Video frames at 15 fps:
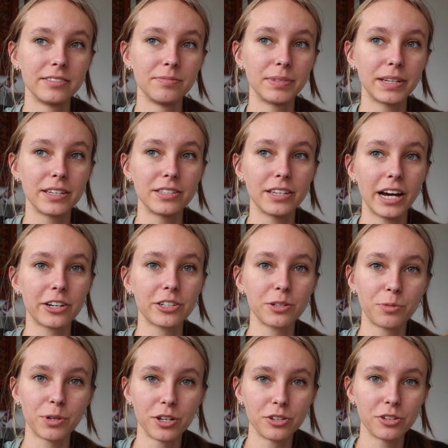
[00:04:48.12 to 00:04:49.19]
because you actually
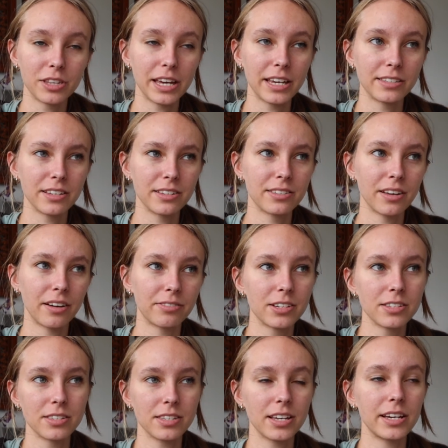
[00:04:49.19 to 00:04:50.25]
want to do the easy stuff
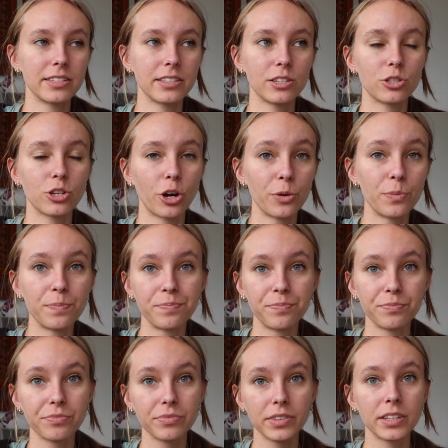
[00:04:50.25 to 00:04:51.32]
because it's easy. So
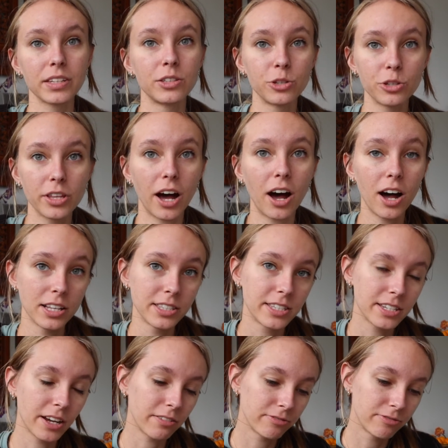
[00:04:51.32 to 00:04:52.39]
do the hard
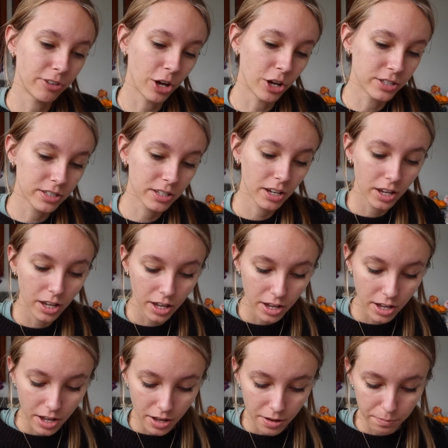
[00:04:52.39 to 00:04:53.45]
stuff first.
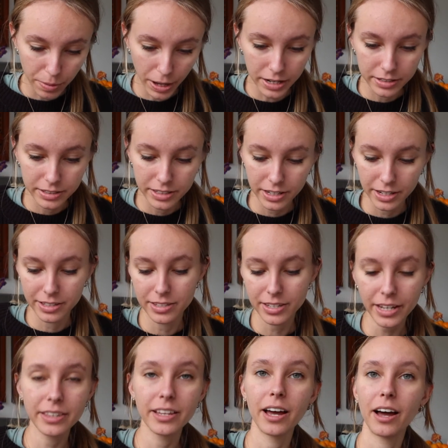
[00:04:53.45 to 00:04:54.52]
But in
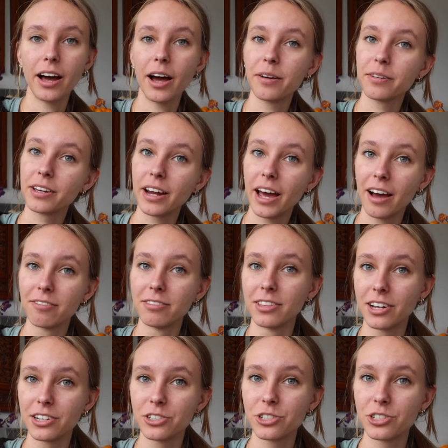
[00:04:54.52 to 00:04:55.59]
saying that, I'm gonna have
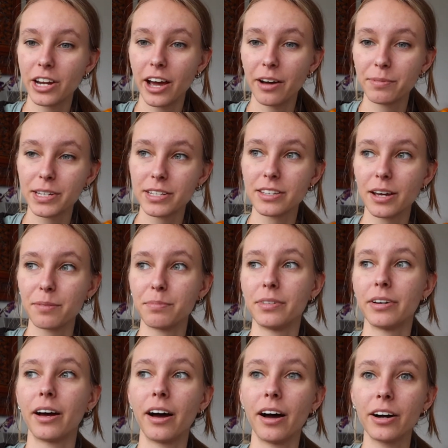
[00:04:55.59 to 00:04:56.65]
lunch now because I'm
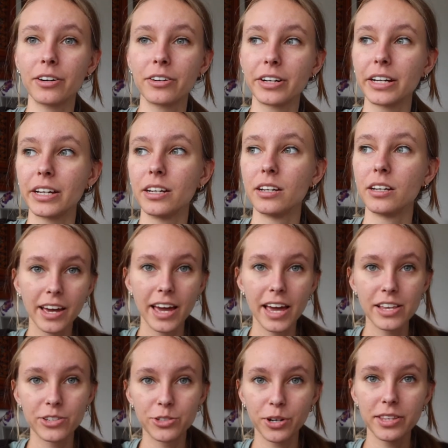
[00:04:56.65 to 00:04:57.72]
hungry.
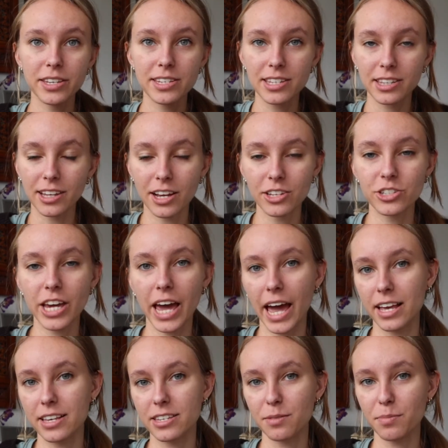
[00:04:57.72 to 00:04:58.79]
Enjoy this lunch
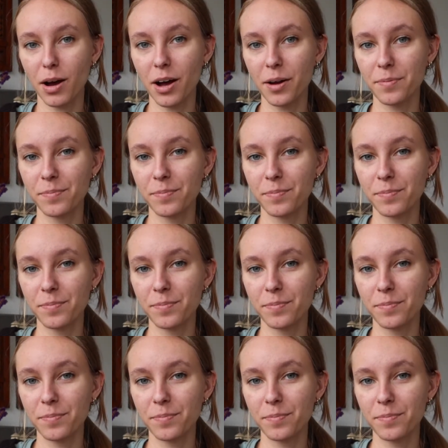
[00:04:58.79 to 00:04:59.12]
ASMR.